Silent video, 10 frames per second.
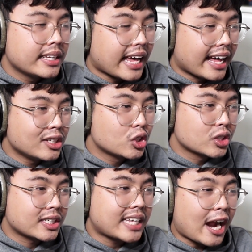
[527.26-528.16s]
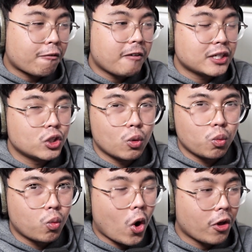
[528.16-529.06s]
yeah, it's just a sacrifice you're
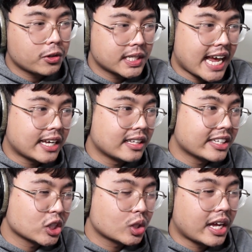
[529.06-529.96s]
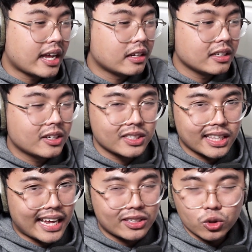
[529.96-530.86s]
worth taking, just because
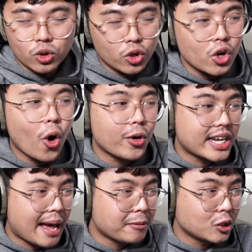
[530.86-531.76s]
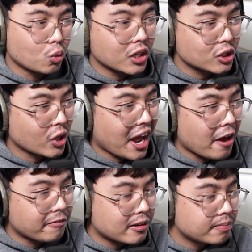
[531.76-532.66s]
they do no damage
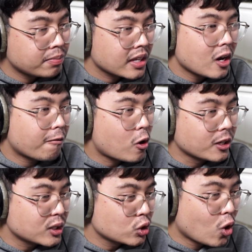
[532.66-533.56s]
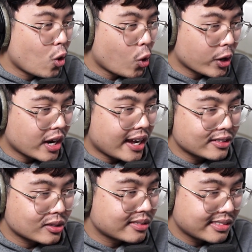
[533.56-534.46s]
whatsoever. Of course, it's not ordered. I
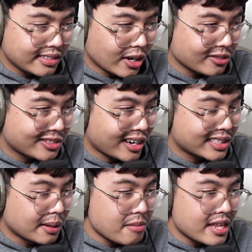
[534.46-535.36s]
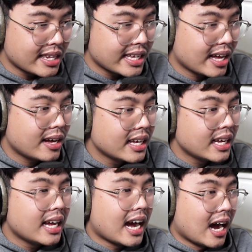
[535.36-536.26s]
just you know chuck them in here,
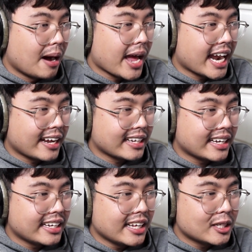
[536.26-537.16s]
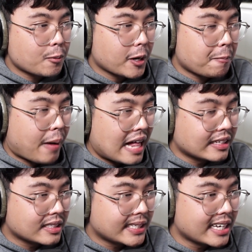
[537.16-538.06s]
uh, and I it's a pretty
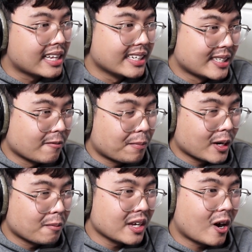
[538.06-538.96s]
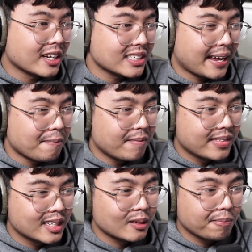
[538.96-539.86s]
balanced tier list if I'm gonna be honest. Like
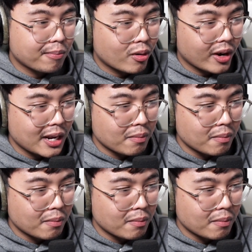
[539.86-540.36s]
there's pretty